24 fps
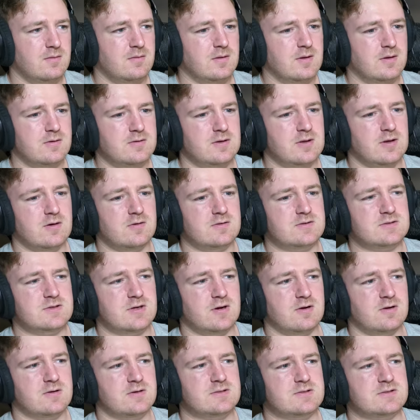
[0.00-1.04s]
There you go,
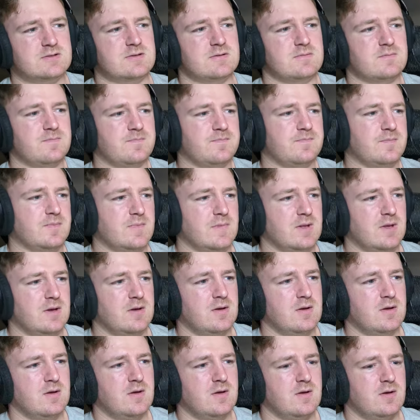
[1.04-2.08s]
Sharks.
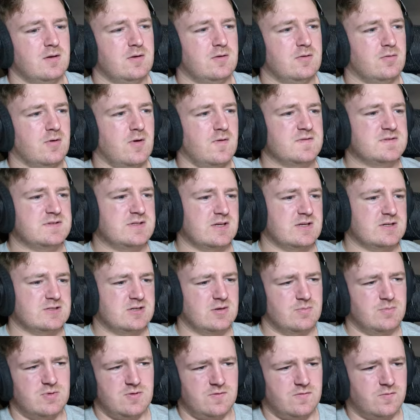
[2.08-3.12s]
12-6
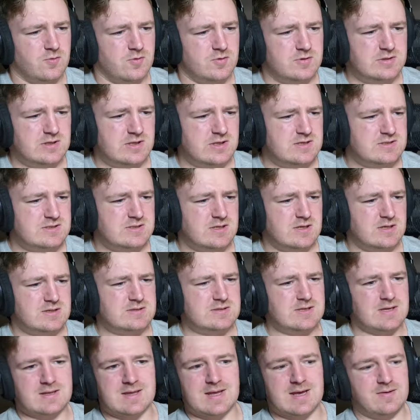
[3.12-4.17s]
should be
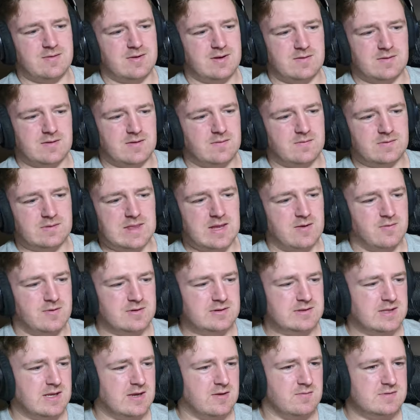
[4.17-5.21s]
14-6. Yeah, that
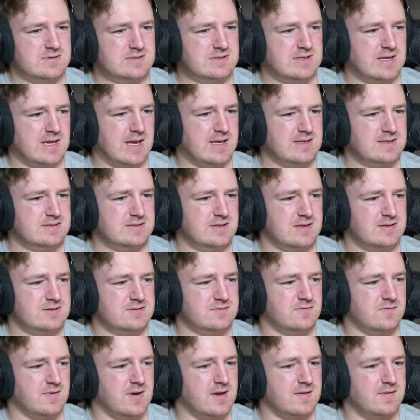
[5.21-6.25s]
right there was nasty.
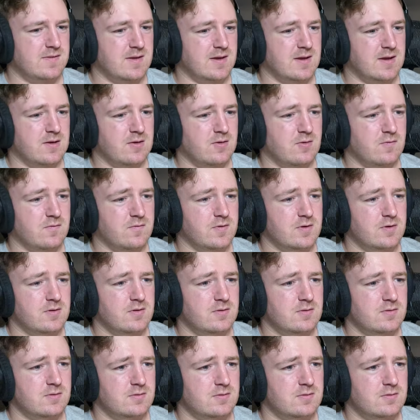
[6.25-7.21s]
Just ran that guy over.